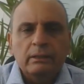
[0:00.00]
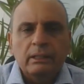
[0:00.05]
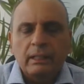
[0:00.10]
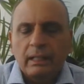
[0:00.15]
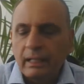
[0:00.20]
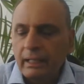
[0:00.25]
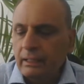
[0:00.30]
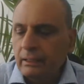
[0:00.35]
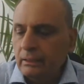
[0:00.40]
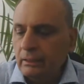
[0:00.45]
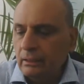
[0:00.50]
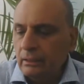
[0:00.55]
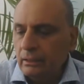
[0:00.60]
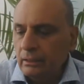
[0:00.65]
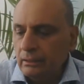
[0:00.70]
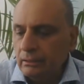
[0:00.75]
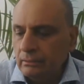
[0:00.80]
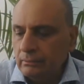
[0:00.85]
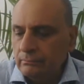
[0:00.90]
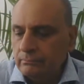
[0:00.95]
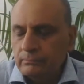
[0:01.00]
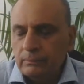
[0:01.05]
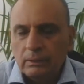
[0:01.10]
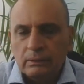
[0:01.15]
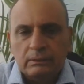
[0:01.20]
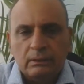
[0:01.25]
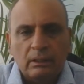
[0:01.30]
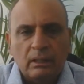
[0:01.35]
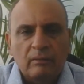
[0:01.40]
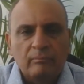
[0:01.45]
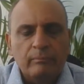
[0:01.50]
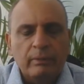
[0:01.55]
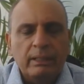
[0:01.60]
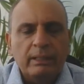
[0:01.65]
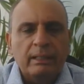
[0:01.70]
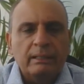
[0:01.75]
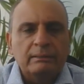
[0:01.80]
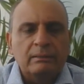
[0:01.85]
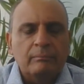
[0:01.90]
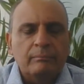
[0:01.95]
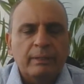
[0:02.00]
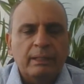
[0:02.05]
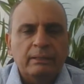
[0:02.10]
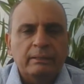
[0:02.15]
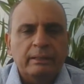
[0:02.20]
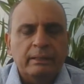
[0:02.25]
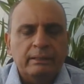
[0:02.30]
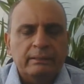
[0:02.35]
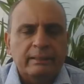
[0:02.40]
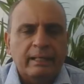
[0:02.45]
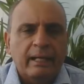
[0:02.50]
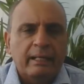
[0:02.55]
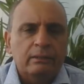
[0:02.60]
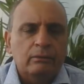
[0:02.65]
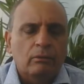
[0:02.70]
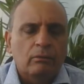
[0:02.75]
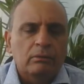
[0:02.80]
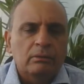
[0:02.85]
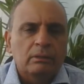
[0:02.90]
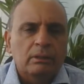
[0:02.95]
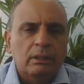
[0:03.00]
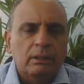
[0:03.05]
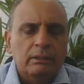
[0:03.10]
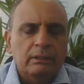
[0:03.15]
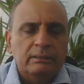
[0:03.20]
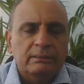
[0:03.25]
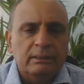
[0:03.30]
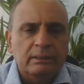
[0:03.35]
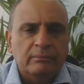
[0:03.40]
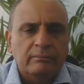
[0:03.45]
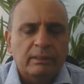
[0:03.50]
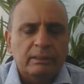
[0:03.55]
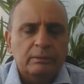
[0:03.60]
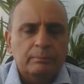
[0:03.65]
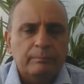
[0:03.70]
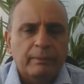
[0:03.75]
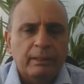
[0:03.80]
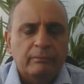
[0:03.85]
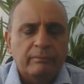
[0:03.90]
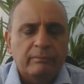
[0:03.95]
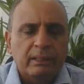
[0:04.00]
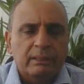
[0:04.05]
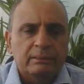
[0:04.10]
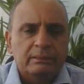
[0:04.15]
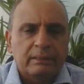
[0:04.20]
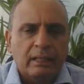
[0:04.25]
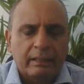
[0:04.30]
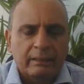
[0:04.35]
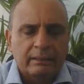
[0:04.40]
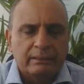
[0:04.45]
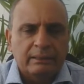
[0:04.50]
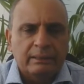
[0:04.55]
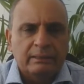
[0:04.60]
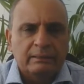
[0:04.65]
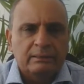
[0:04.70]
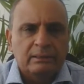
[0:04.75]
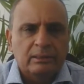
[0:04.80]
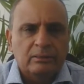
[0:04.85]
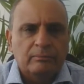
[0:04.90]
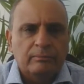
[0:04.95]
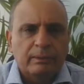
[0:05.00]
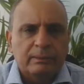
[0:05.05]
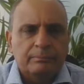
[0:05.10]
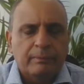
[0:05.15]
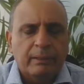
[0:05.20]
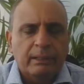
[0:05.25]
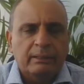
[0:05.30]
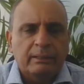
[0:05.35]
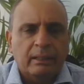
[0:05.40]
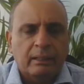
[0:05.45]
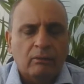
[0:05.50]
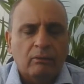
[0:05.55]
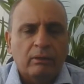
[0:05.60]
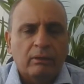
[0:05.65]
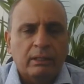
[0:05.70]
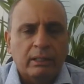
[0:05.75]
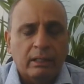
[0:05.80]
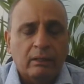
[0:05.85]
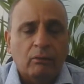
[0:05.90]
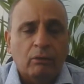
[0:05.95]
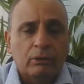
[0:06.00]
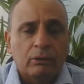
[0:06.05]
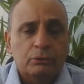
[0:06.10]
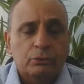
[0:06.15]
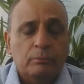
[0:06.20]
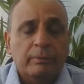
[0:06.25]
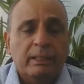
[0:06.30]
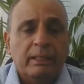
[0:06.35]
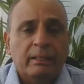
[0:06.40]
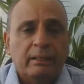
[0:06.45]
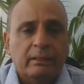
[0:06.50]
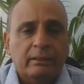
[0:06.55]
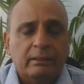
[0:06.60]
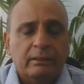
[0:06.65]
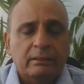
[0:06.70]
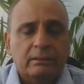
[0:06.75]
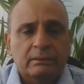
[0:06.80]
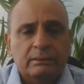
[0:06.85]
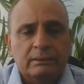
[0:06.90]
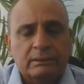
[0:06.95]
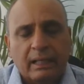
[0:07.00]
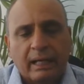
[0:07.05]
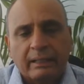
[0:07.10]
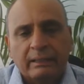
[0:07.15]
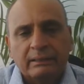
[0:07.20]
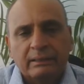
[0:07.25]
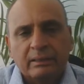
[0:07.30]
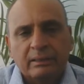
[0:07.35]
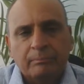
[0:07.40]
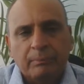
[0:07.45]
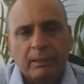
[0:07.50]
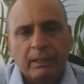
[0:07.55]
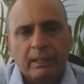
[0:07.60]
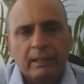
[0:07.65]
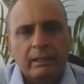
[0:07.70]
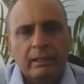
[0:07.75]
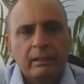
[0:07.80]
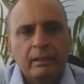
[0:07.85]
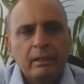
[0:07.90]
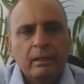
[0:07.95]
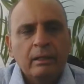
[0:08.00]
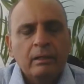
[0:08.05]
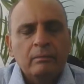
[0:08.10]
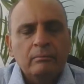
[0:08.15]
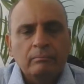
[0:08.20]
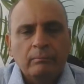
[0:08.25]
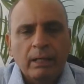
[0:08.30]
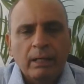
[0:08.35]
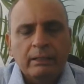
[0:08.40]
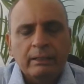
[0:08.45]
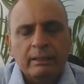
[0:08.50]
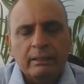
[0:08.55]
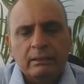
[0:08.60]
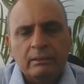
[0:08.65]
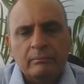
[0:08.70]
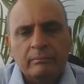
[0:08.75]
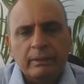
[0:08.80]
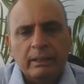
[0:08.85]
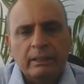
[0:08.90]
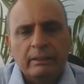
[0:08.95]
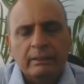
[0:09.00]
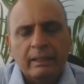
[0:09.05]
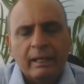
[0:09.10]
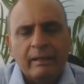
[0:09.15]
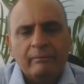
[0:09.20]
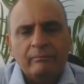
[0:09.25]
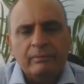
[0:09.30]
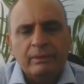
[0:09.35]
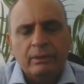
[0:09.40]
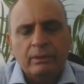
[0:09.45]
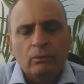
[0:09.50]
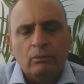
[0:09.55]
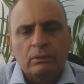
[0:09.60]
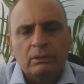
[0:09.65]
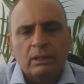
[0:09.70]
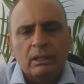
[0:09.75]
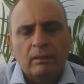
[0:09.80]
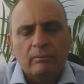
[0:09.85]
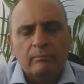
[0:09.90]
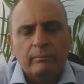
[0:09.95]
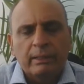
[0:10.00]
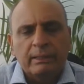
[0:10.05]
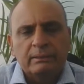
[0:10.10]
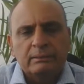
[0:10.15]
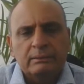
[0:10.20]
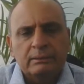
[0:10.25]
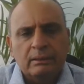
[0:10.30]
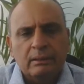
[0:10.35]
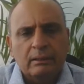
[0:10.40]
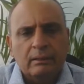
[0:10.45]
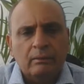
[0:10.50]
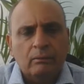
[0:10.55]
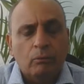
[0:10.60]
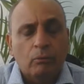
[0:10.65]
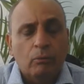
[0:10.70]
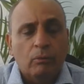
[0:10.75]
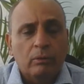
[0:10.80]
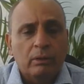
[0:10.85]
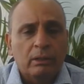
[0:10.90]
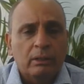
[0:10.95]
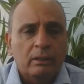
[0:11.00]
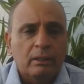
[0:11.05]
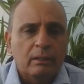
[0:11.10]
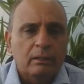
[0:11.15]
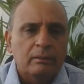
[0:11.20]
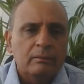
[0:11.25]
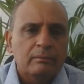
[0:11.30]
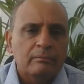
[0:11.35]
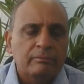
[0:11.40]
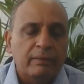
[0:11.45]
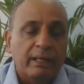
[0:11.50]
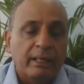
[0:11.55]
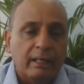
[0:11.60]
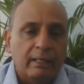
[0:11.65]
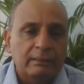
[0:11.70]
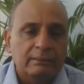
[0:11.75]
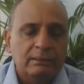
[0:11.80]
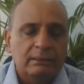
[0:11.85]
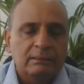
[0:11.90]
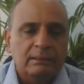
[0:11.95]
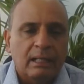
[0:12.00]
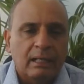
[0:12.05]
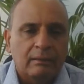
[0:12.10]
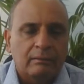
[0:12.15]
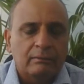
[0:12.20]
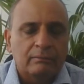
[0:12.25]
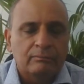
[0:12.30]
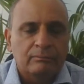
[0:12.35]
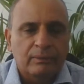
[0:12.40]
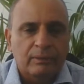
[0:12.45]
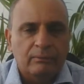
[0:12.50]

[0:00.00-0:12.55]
hand, the government has a big diktat on disinvestment, where strategic disinvestment can also be another strategic play. But in the meantime, we know the government's own finances are